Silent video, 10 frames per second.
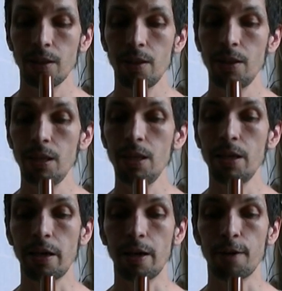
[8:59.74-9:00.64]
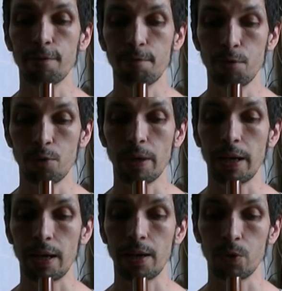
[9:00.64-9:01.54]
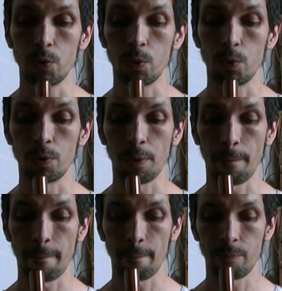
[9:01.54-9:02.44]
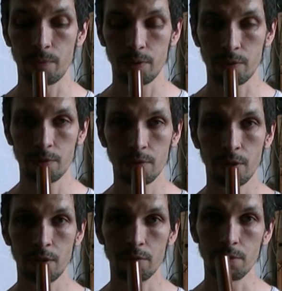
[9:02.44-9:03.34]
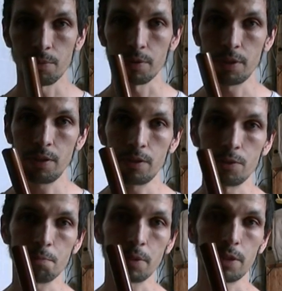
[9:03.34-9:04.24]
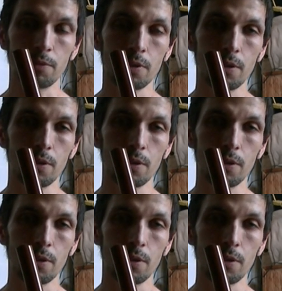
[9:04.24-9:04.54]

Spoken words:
He, e, fu, e, u. Remember, he is played with all